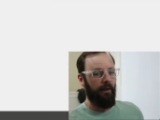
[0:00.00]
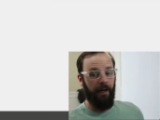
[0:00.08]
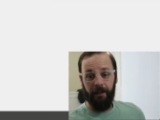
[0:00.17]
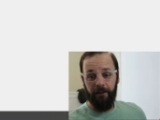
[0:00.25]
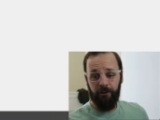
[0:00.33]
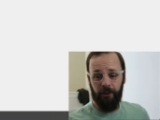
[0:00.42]

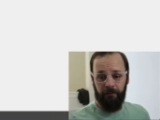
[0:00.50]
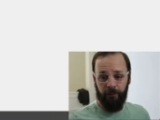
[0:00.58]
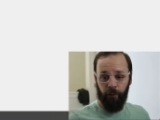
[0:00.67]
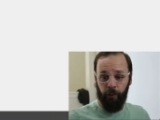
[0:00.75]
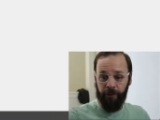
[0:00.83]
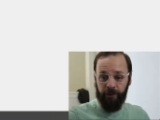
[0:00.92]
I can solve a
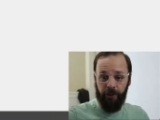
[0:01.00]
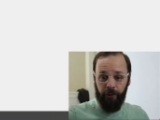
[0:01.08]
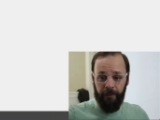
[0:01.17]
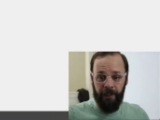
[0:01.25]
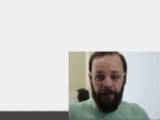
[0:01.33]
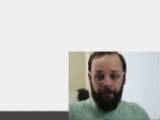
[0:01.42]
Rubik's
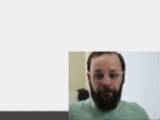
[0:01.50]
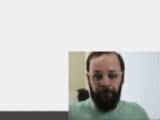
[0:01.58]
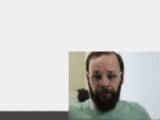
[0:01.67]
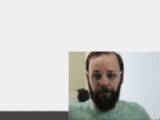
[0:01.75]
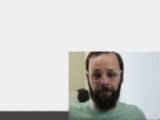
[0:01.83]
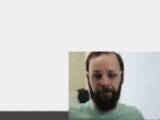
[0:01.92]
Cube now.
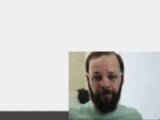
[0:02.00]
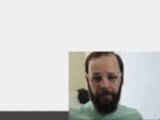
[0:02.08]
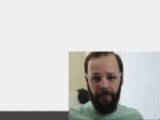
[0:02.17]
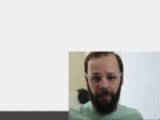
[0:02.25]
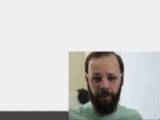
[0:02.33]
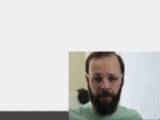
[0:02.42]

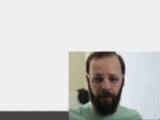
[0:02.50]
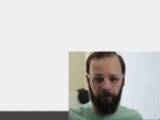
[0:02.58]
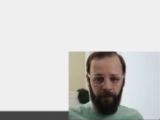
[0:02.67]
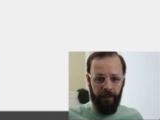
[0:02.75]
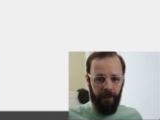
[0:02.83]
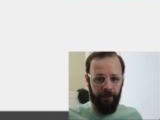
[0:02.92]

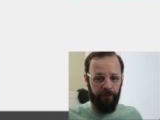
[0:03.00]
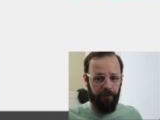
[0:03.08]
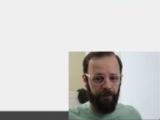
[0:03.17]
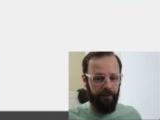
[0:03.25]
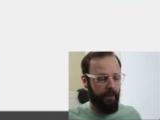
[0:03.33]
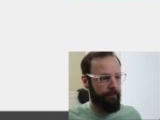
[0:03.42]
My
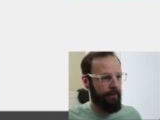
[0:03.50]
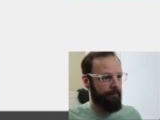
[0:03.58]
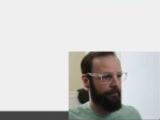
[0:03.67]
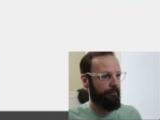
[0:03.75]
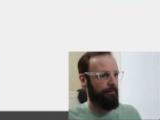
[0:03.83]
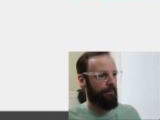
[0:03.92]
9-year-old taught me,
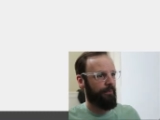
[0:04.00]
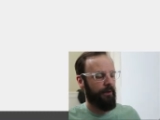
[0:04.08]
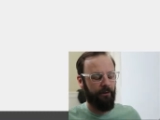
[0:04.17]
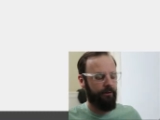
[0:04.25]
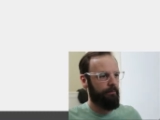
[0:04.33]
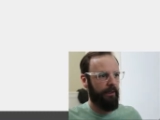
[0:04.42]

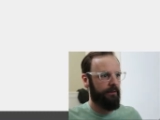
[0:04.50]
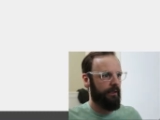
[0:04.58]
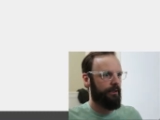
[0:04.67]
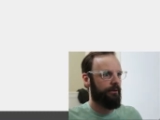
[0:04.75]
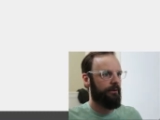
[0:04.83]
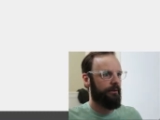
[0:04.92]
or my
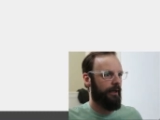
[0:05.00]
10-year-old